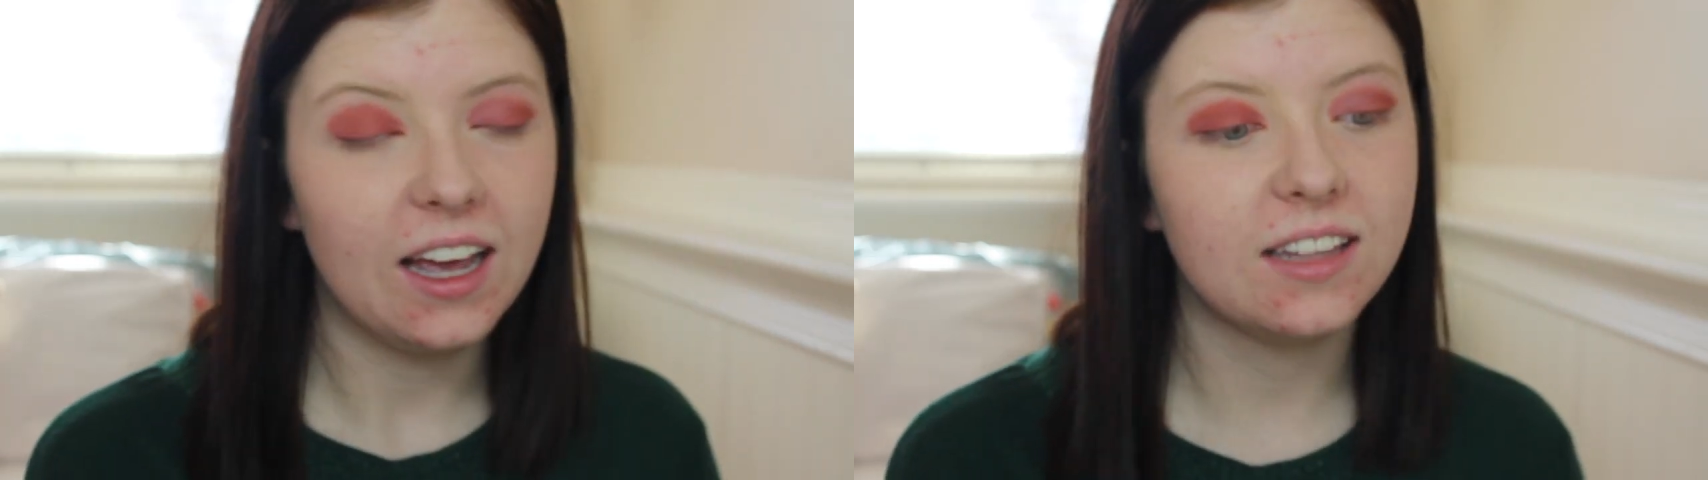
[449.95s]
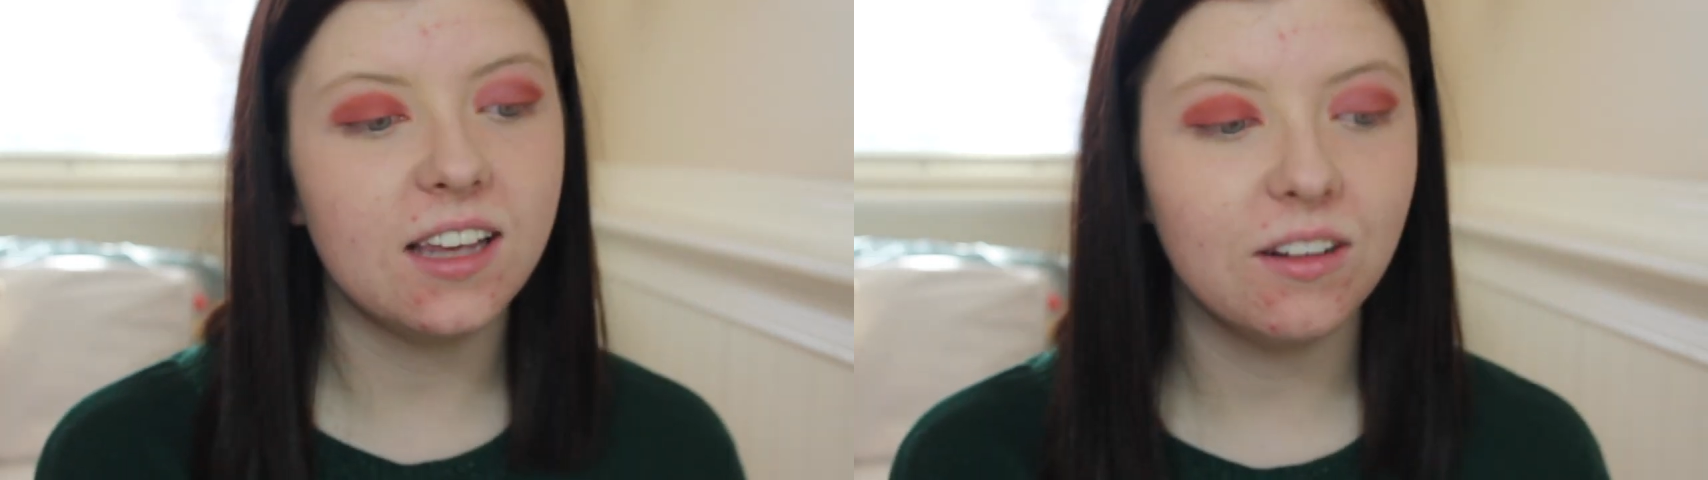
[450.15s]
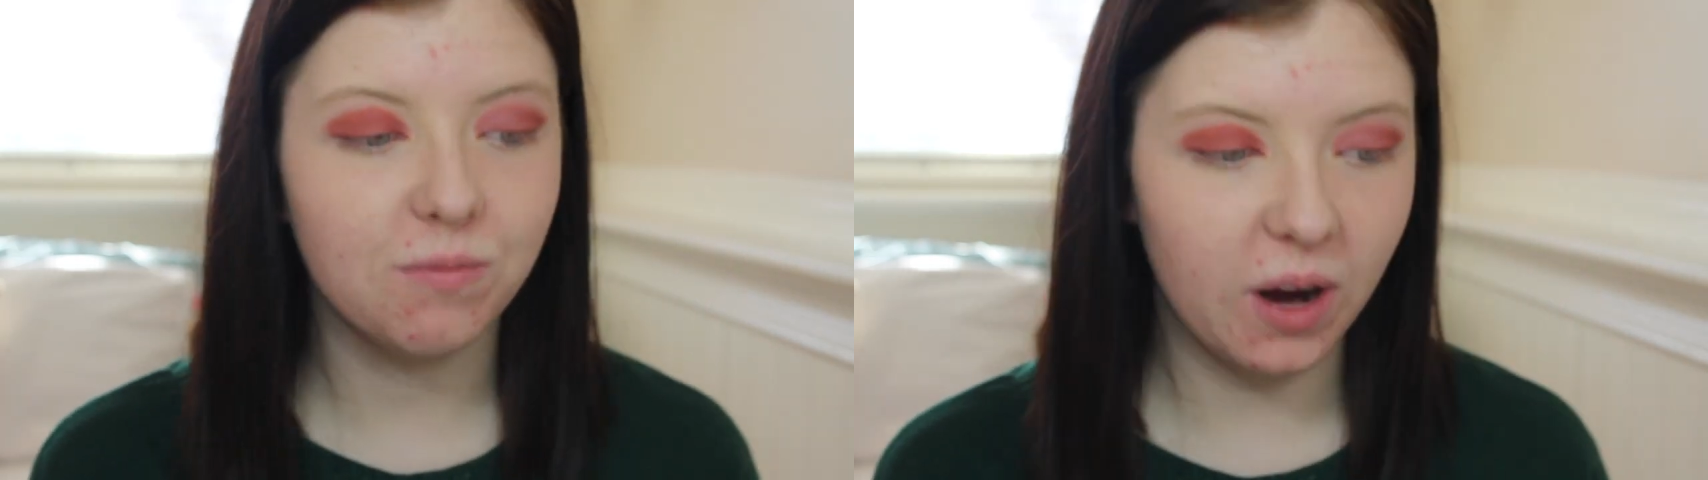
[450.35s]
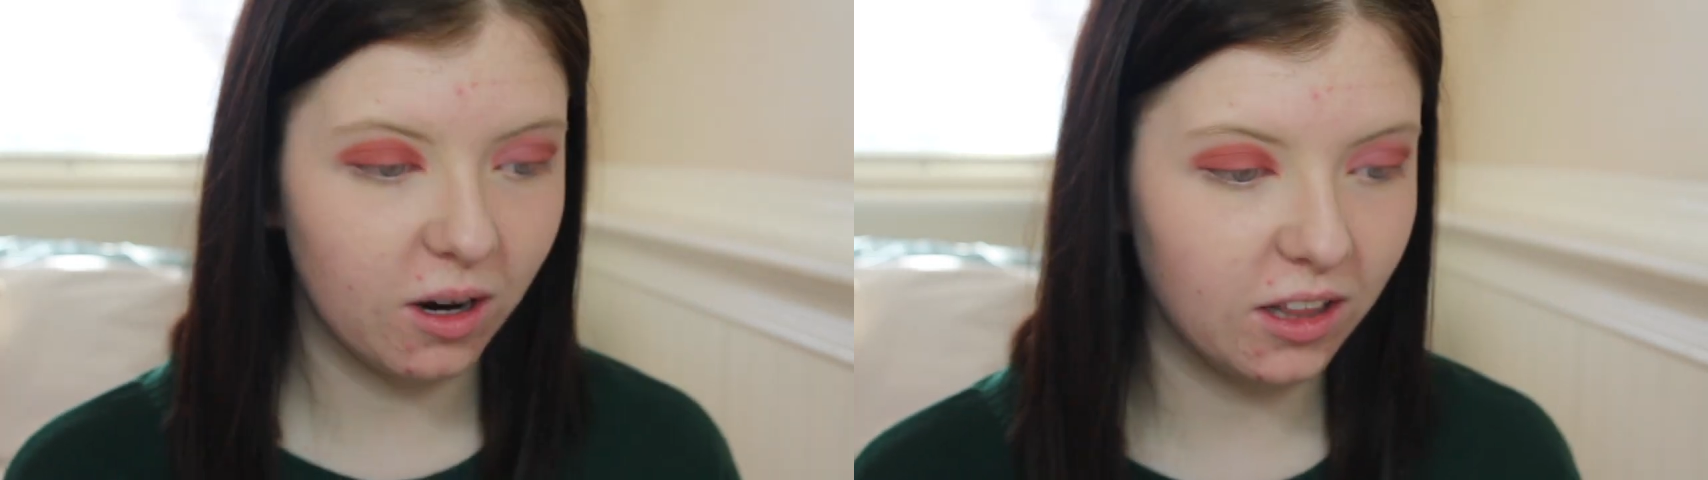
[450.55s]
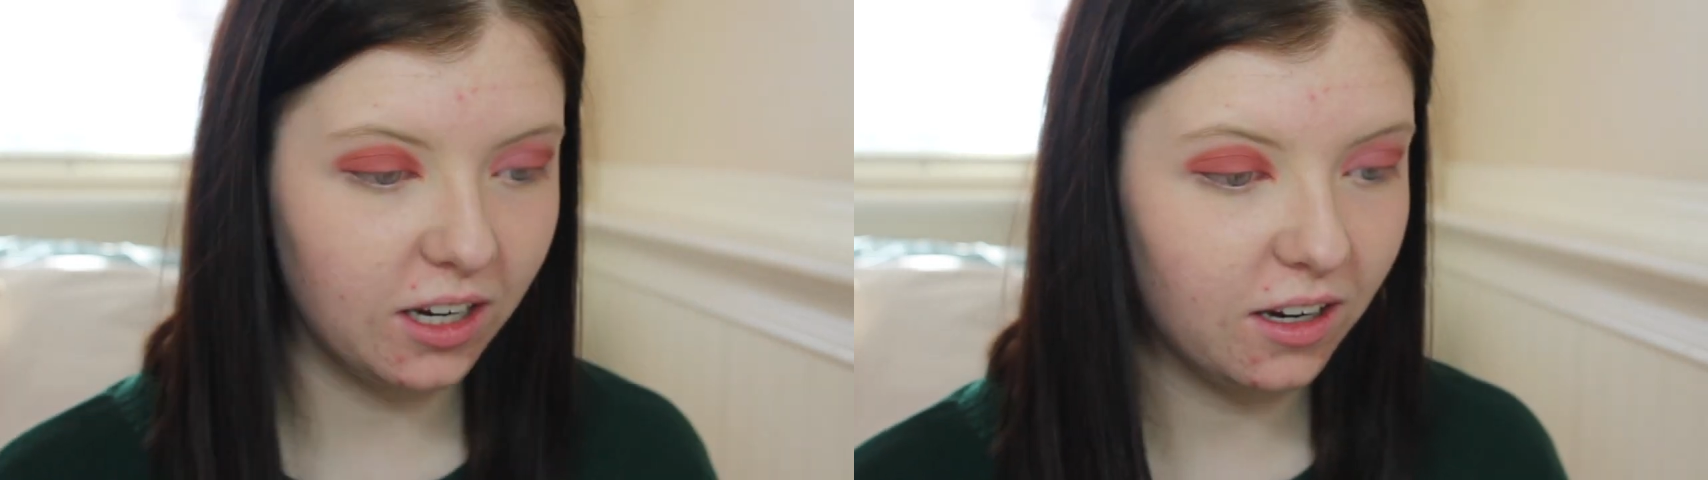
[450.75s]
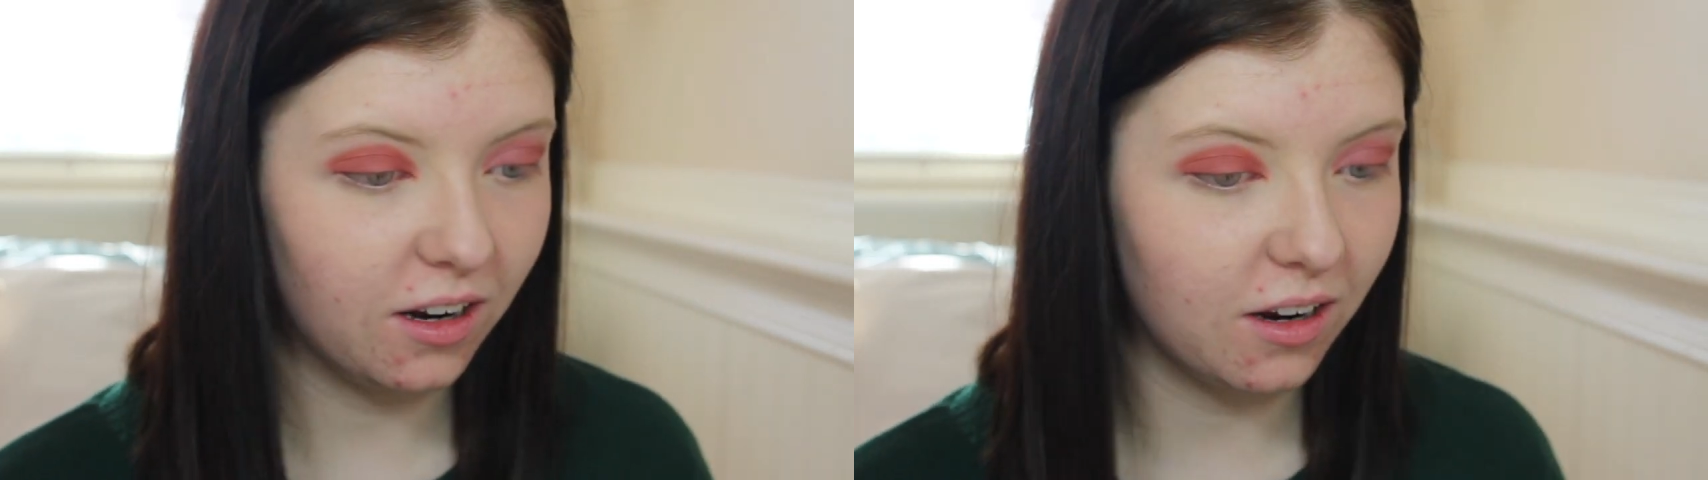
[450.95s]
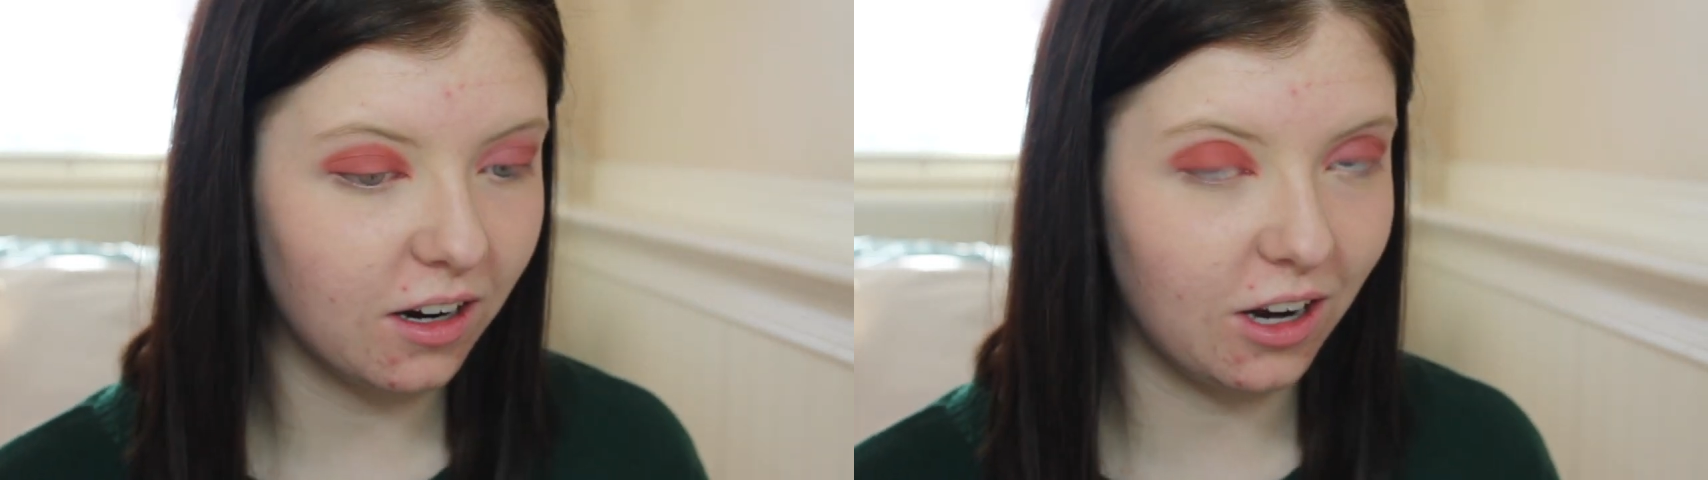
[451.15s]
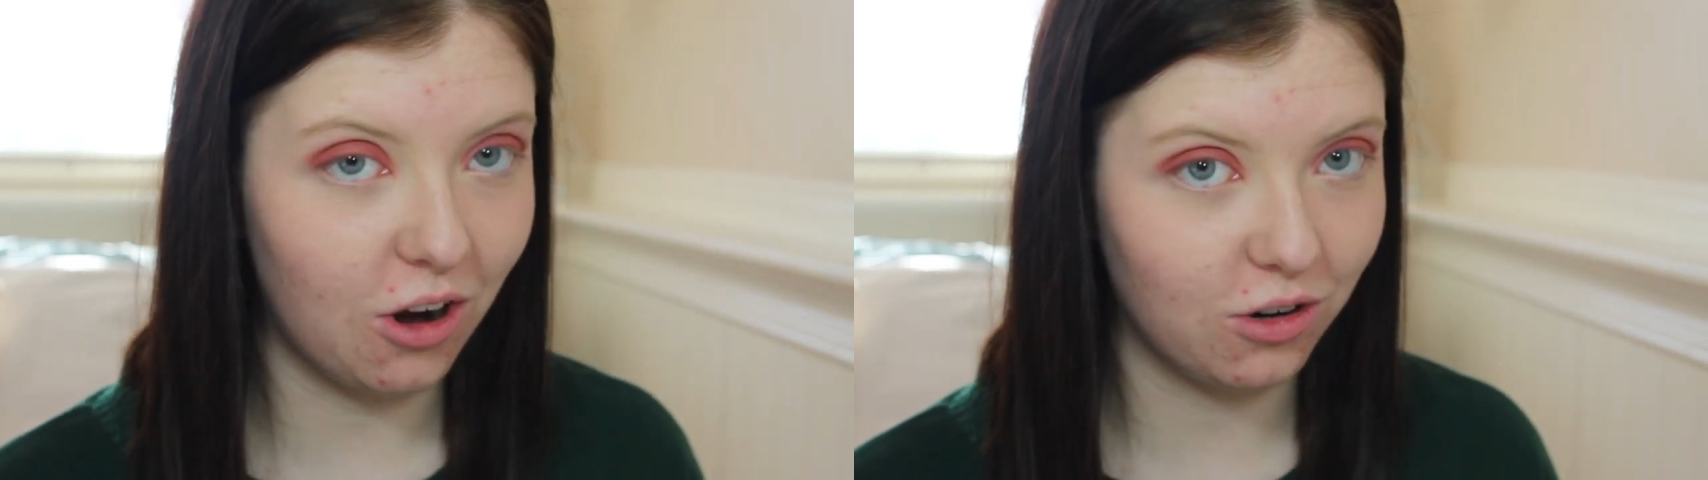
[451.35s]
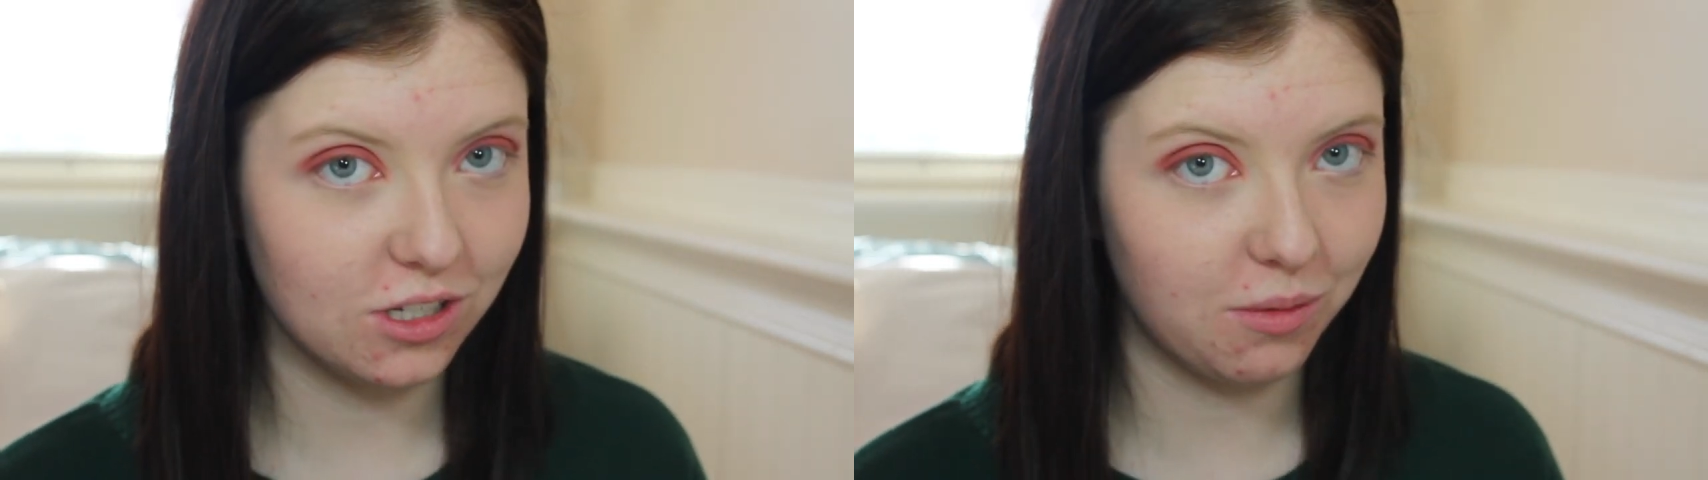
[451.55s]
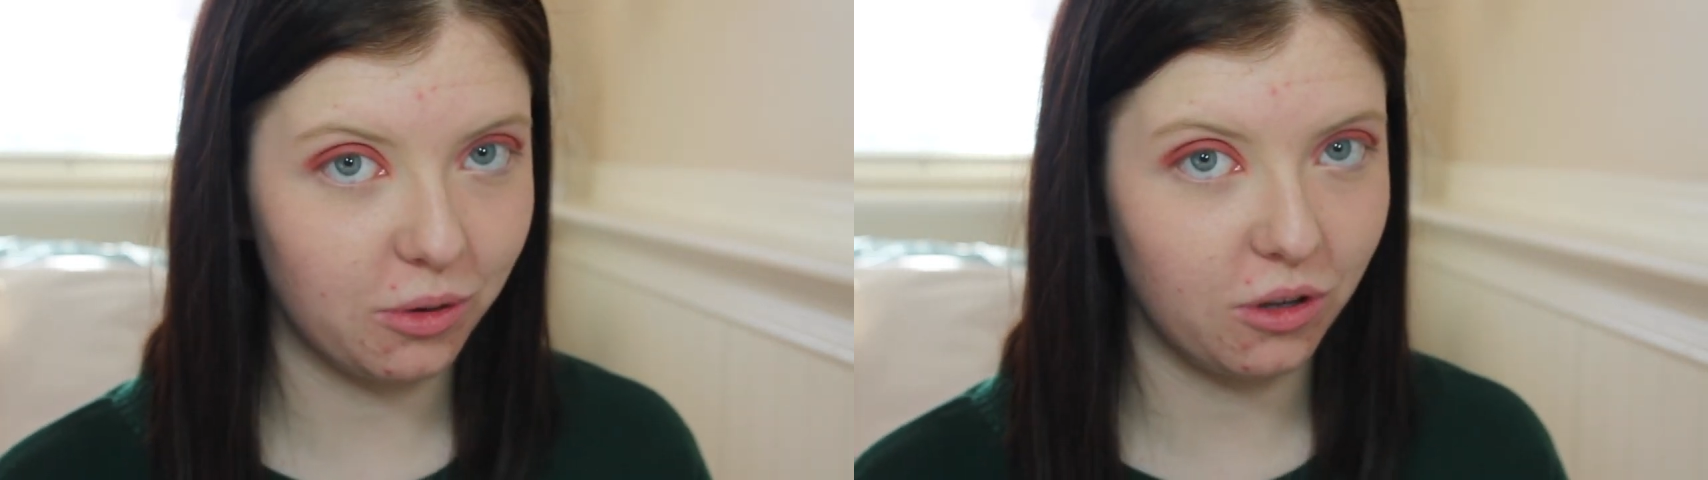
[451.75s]
It's like barely
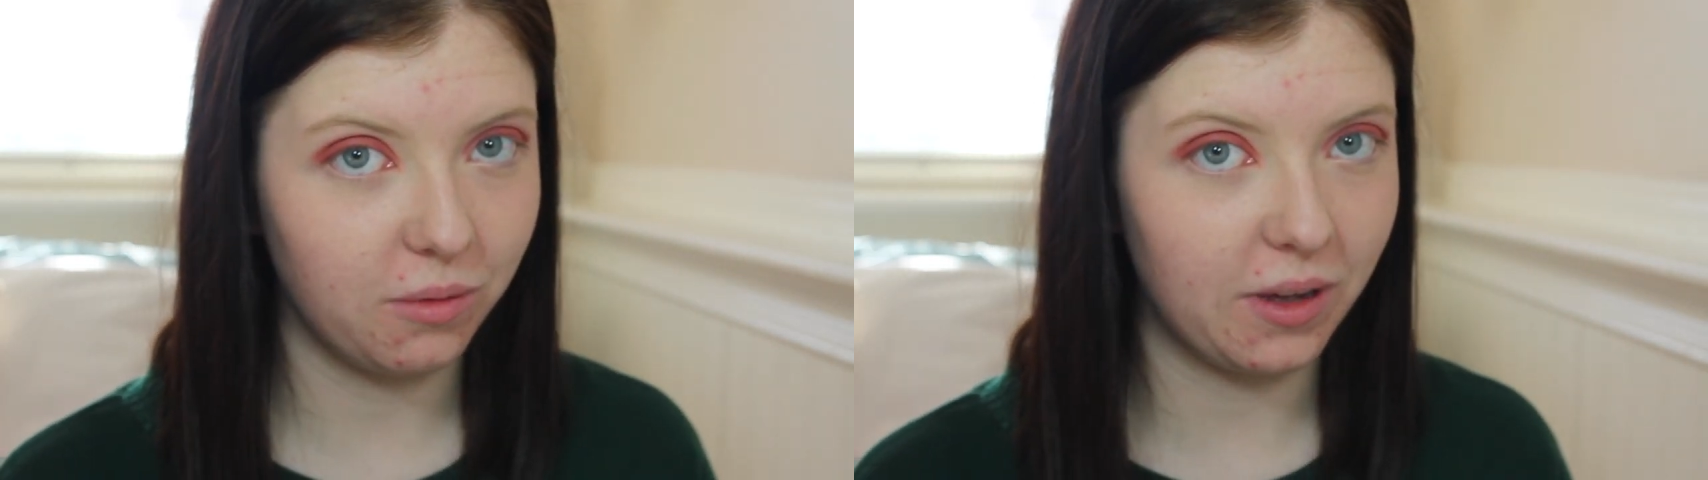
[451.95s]
noticeable,